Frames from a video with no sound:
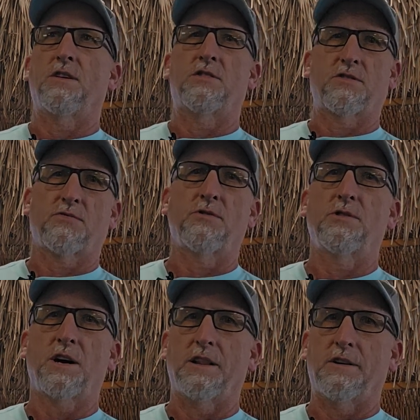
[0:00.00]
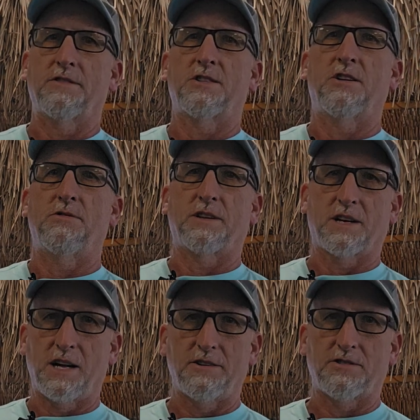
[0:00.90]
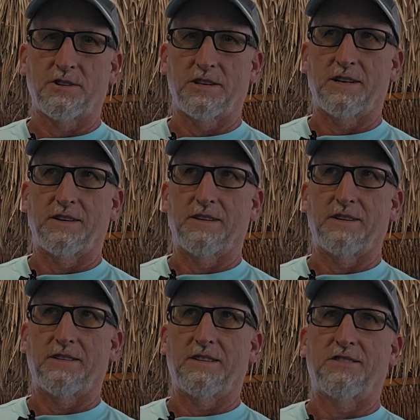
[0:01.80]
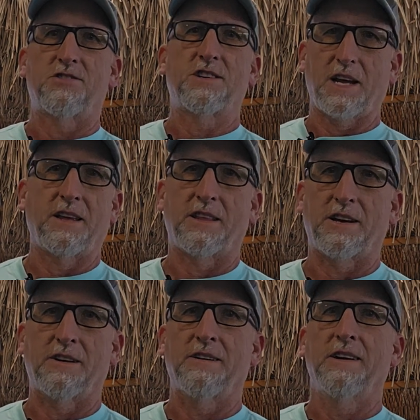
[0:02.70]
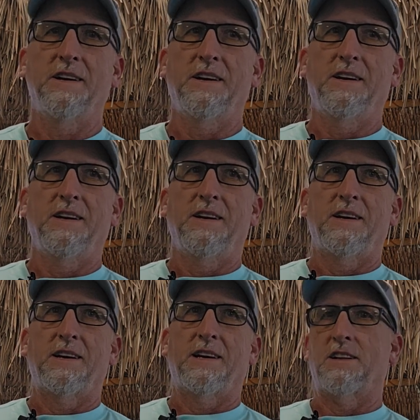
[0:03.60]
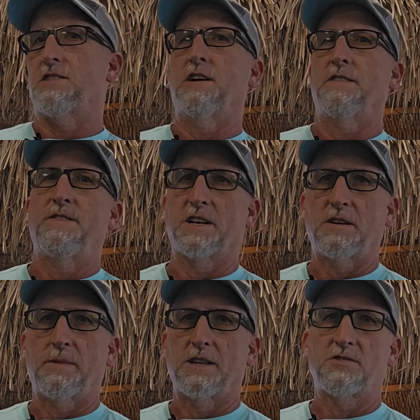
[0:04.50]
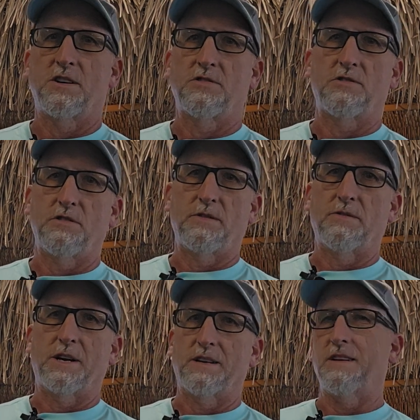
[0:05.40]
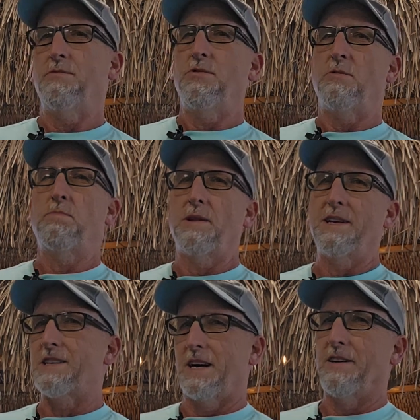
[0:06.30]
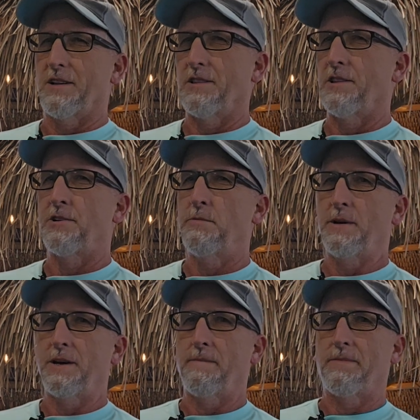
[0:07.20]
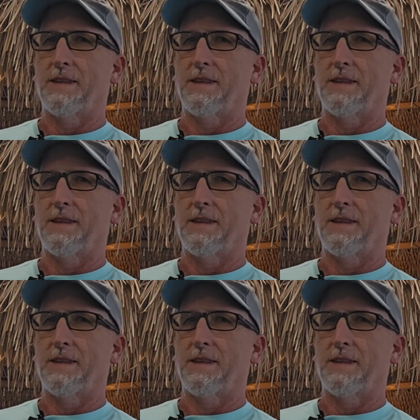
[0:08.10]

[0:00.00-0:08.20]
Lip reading: it's through color. So the color is going to stay there, and it's unaffected by the sun's UV rays. It will bleach out a little bit.